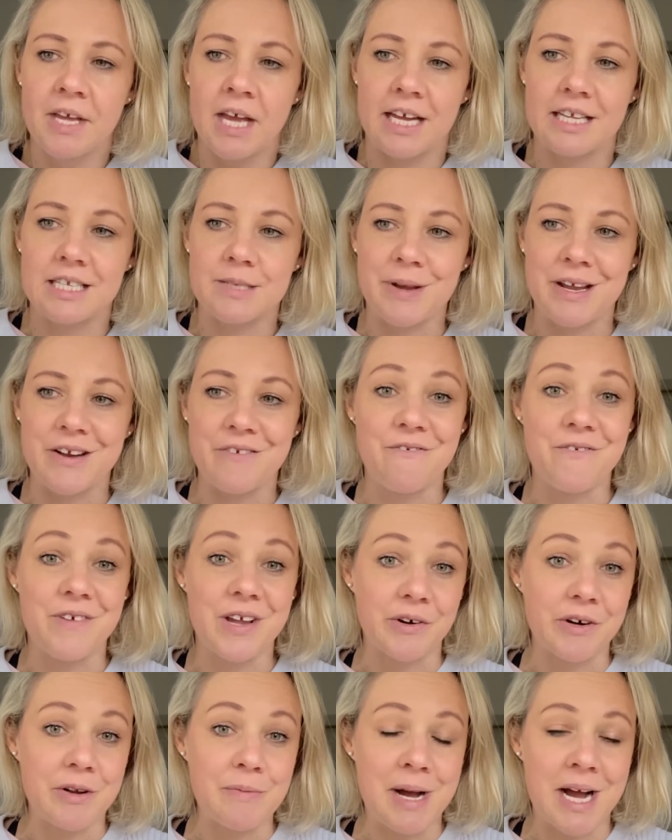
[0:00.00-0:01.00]
It's been
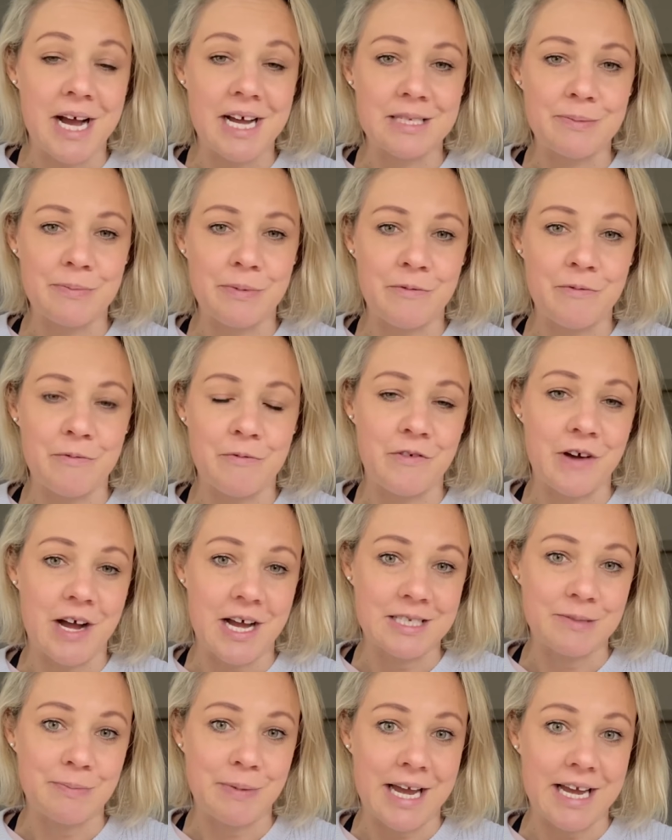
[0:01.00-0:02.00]
very
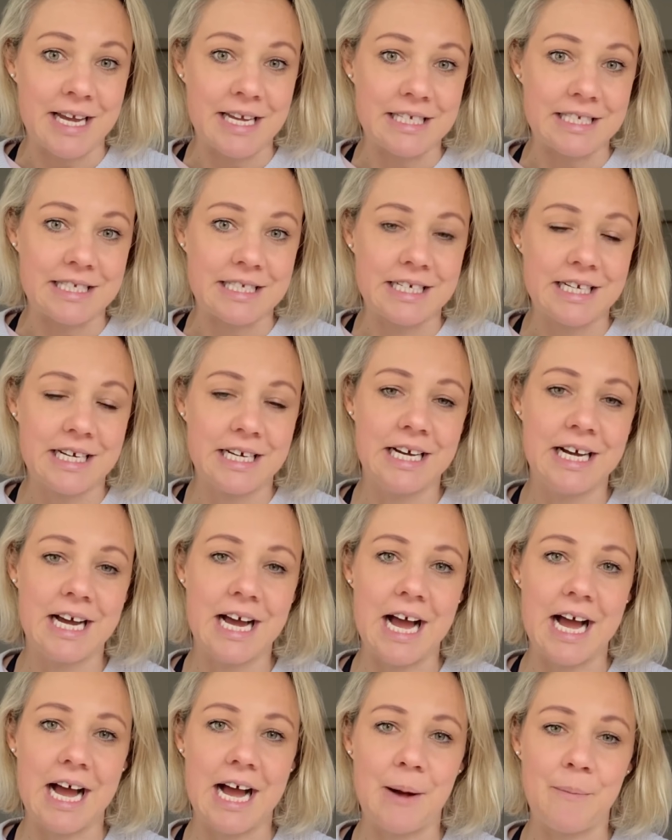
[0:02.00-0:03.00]
fast-paced,
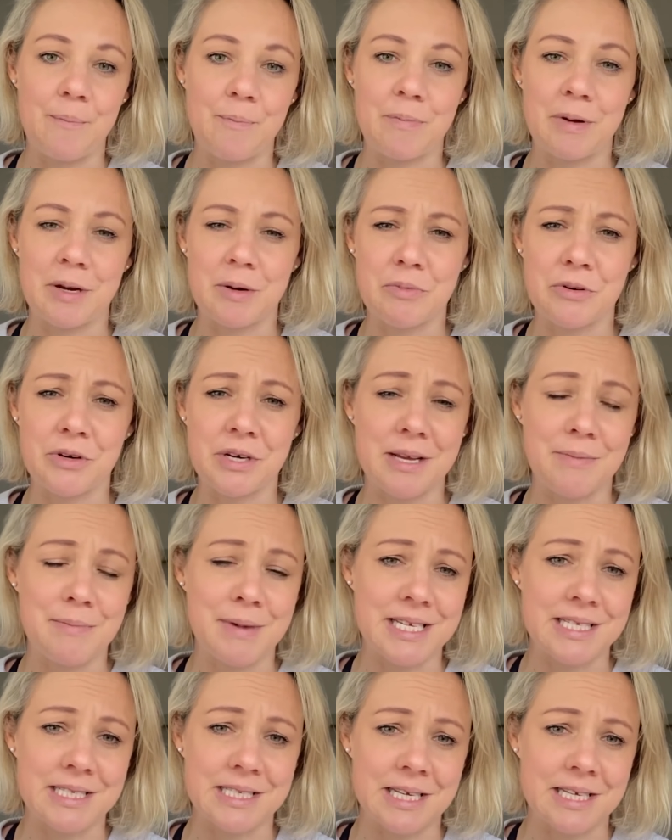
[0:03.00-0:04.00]
but a pretty
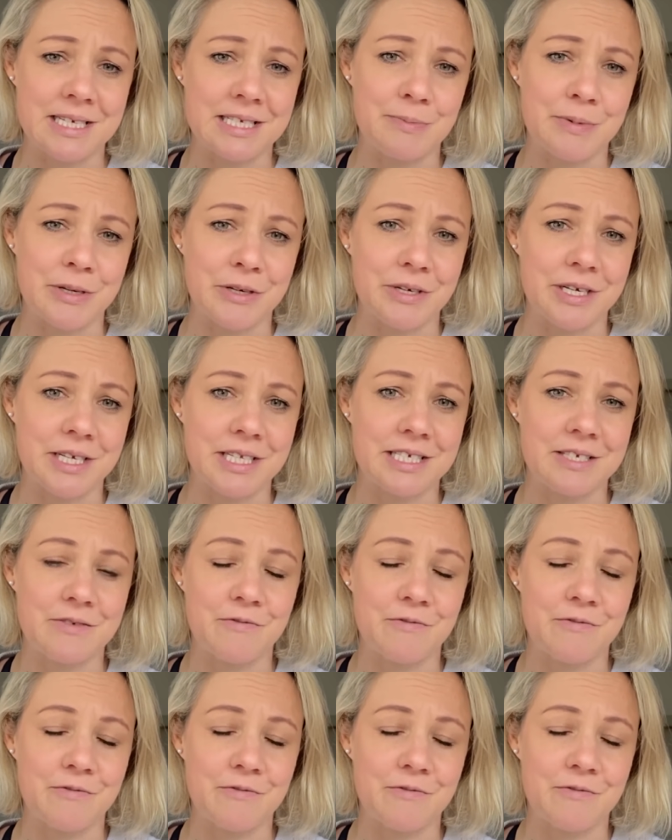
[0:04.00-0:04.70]
amazing experience.